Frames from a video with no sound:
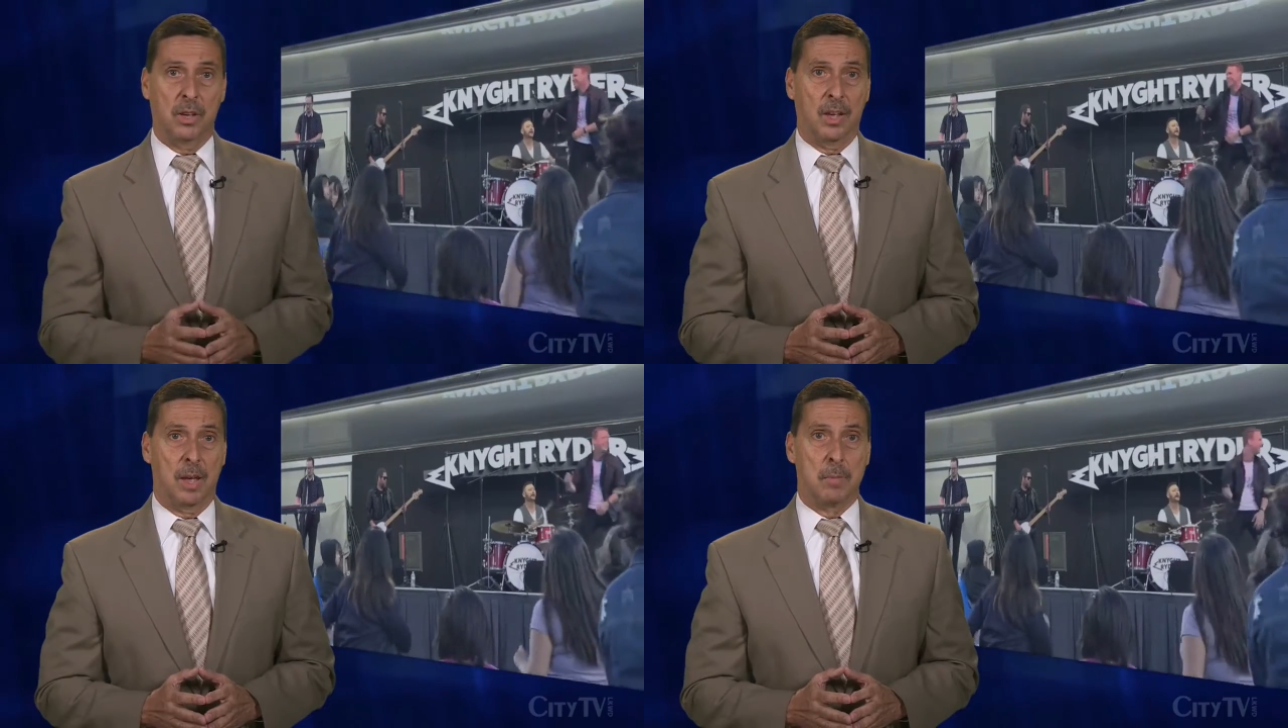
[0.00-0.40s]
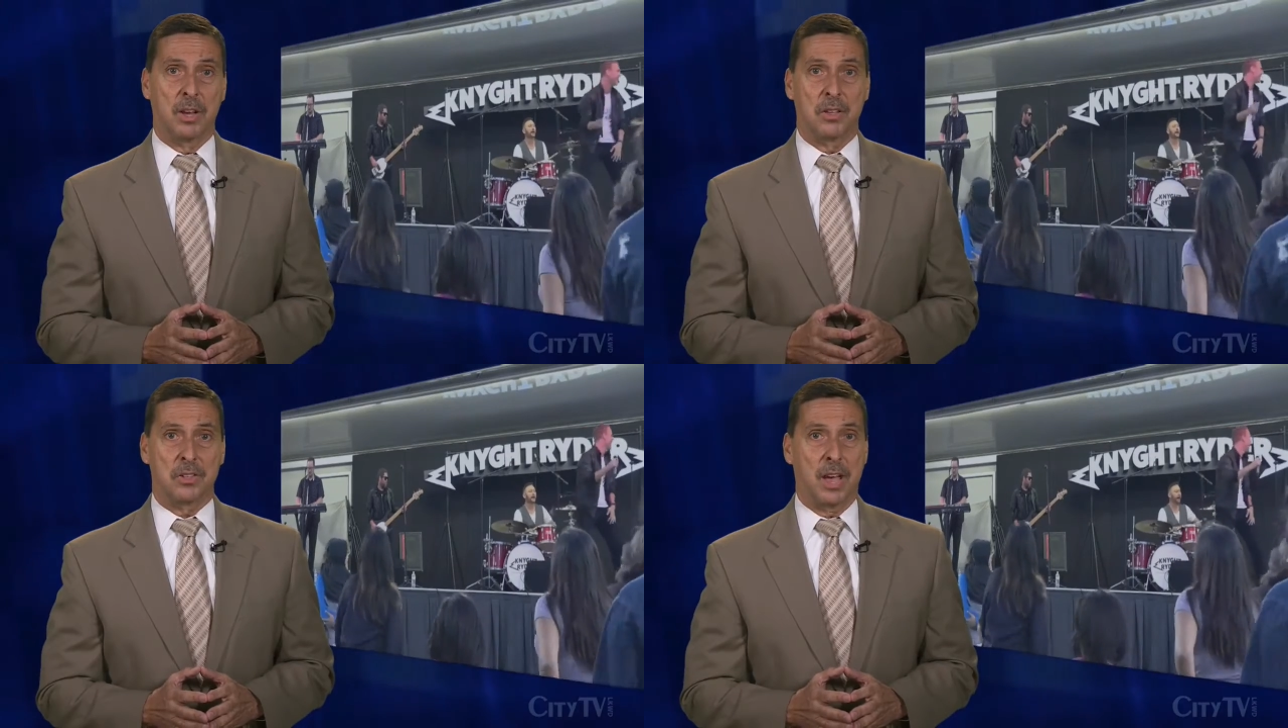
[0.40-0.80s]
and make
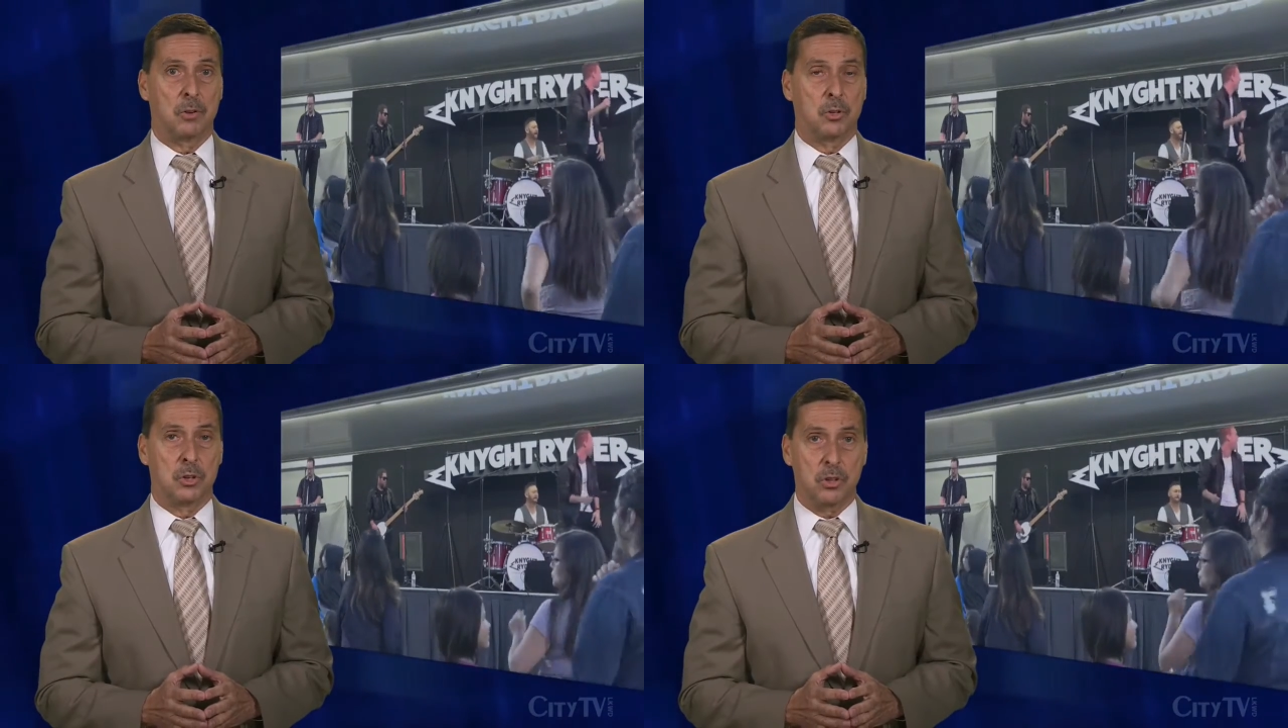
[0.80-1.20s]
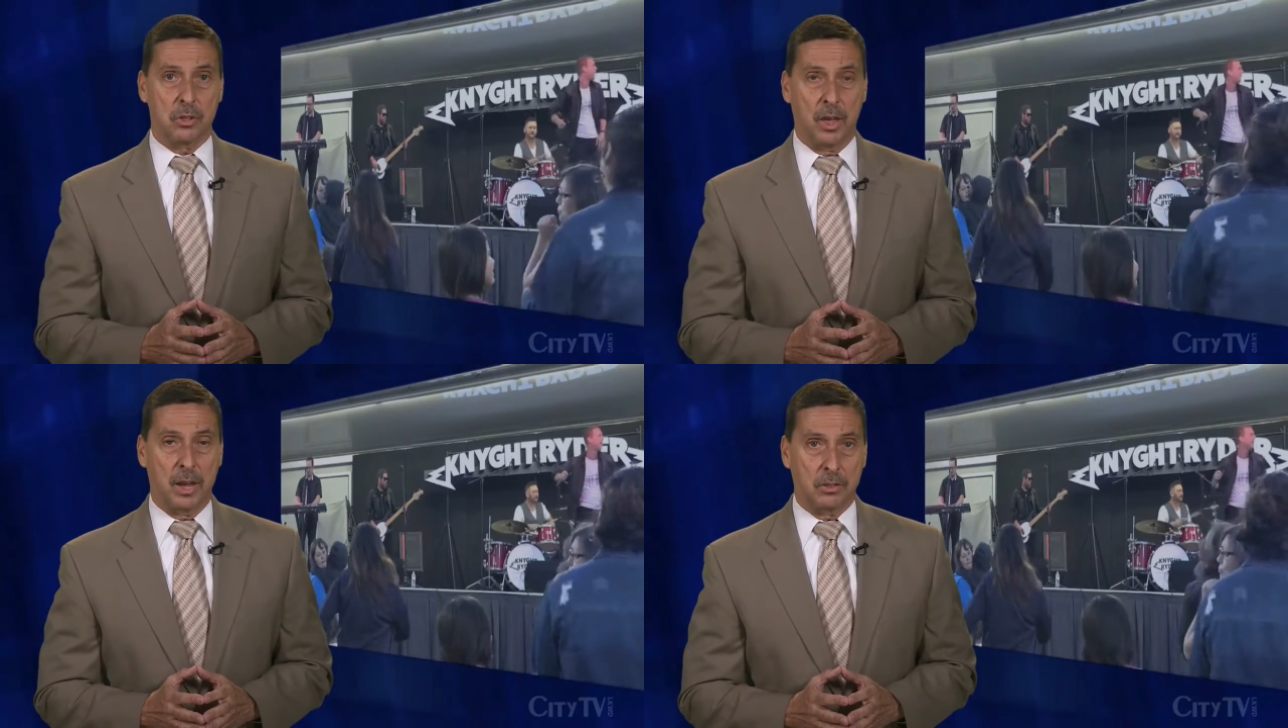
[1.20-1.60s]
it sound just
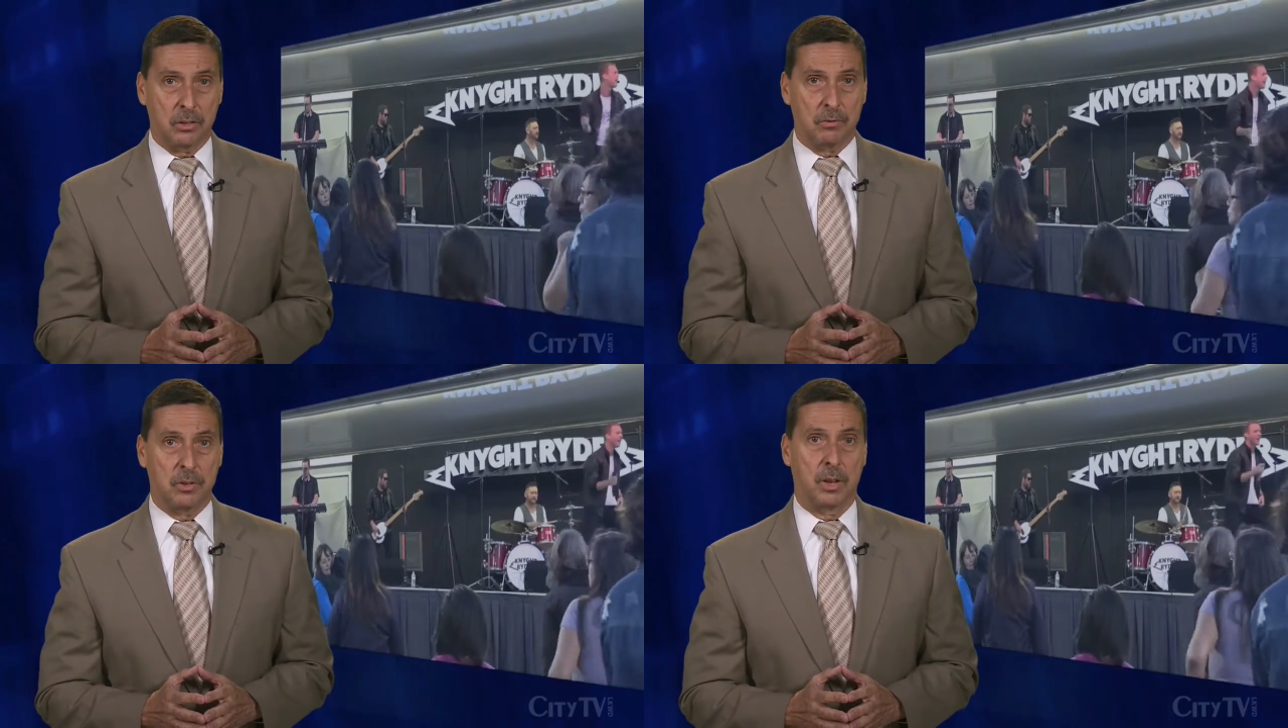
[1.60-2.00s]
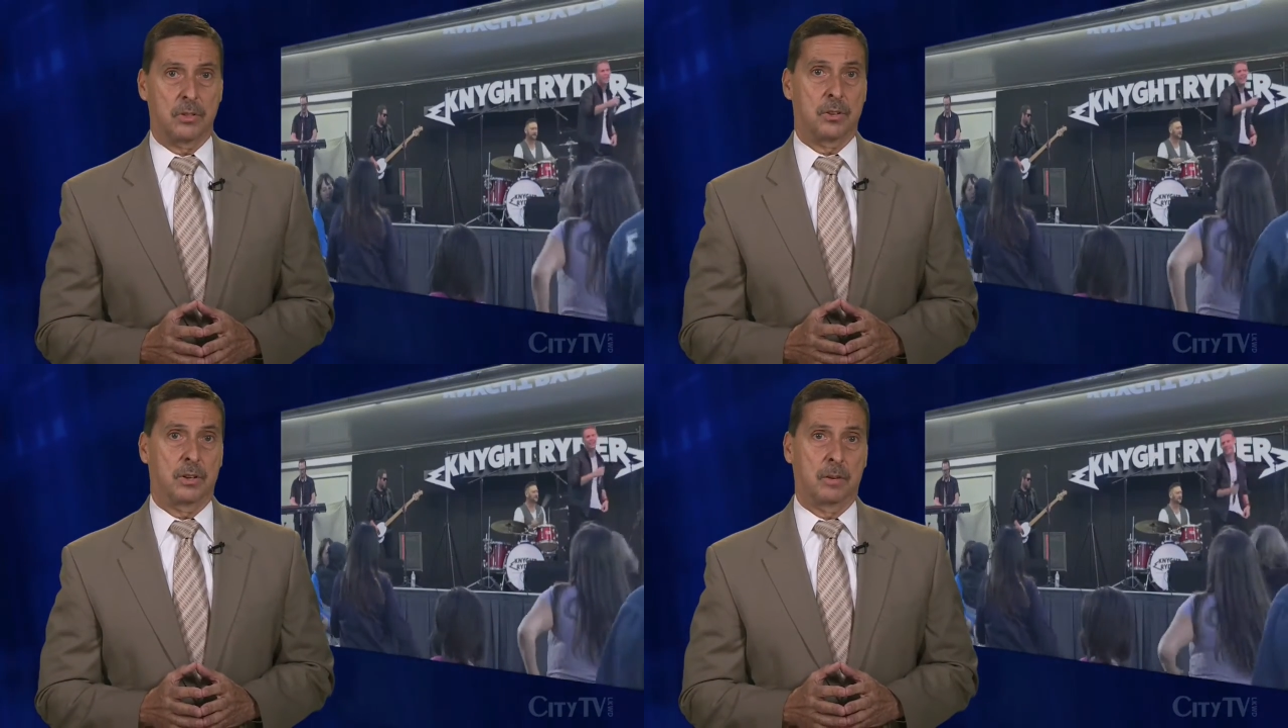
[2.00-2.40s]
like the Fiesta.